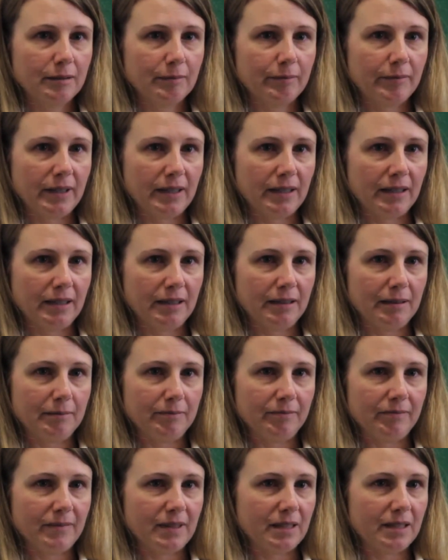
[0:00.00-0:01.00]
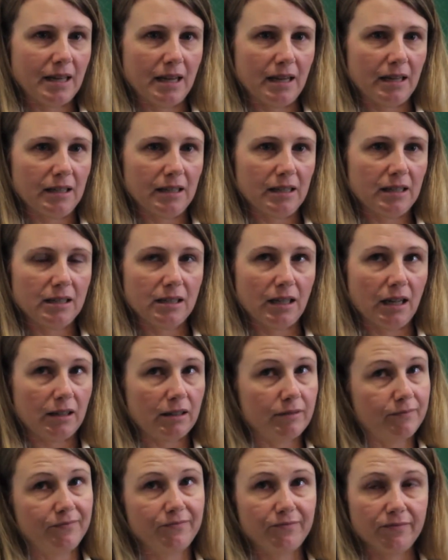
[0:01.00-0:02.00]
But, um, yeah, like
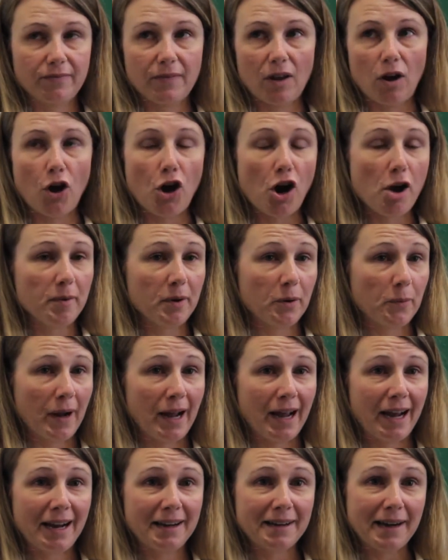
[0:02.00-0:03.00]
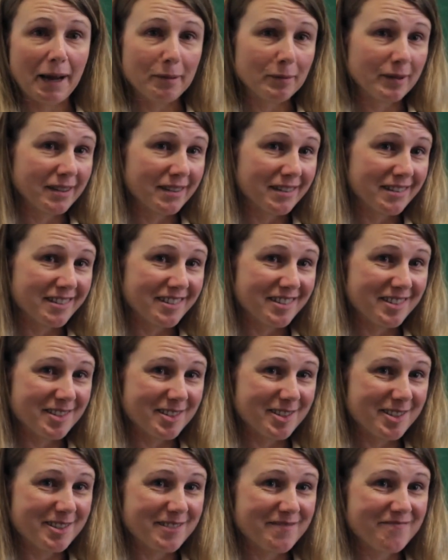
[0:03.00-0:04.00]
Home and Away,
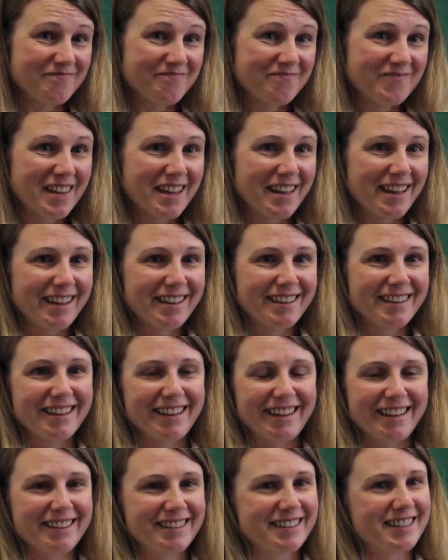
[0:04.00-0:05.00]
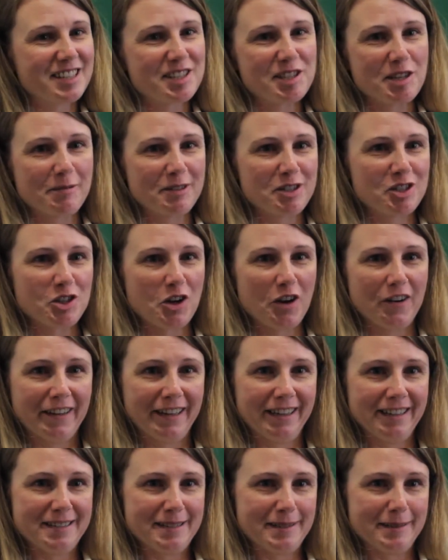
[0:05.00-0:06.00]
Neighbours, there's so much
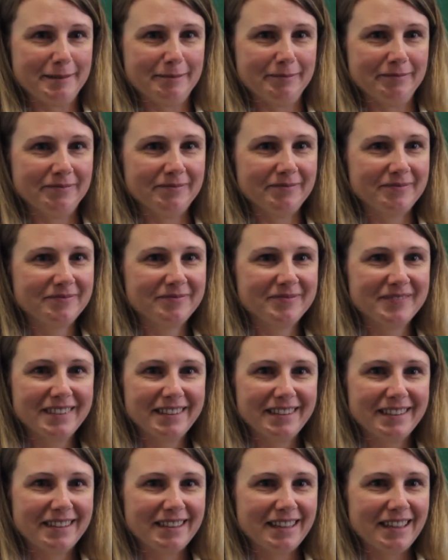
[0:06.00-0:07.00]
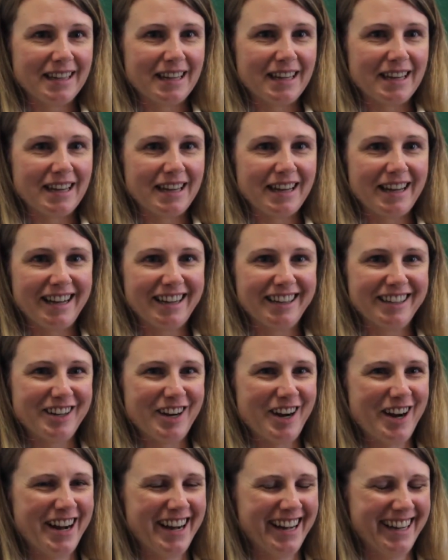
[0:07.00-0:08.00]
tokenism. I don't
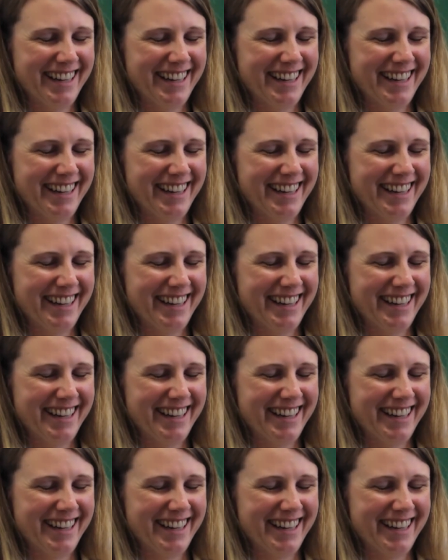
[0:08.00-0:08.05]
know.